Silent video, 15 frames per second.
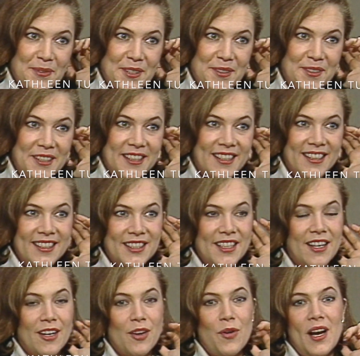She really does. She
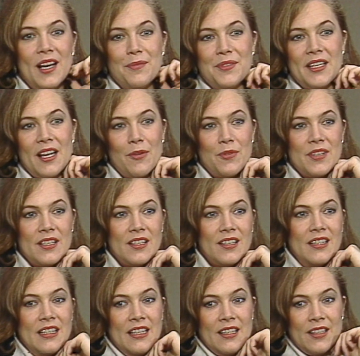got quite upset when the
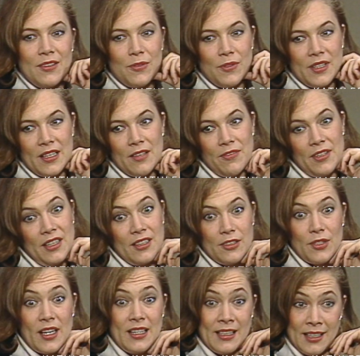when the villain
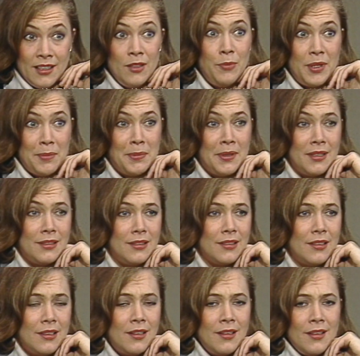tried to kill me, but
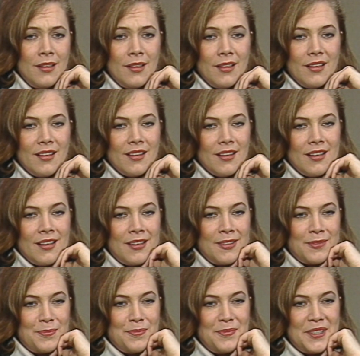
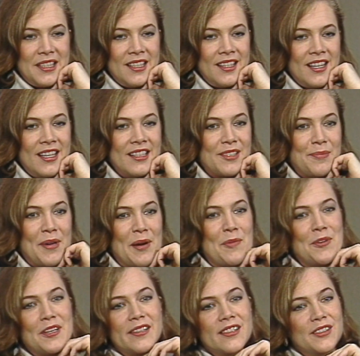um, she thinks my
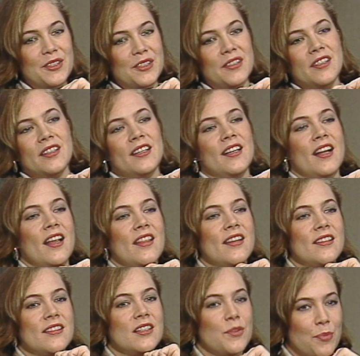work is good, and I
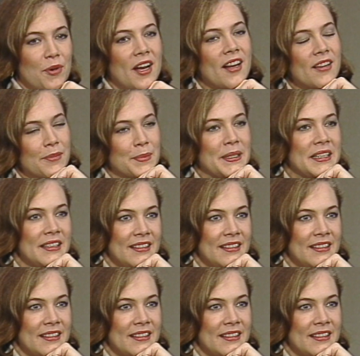think she's proud of me.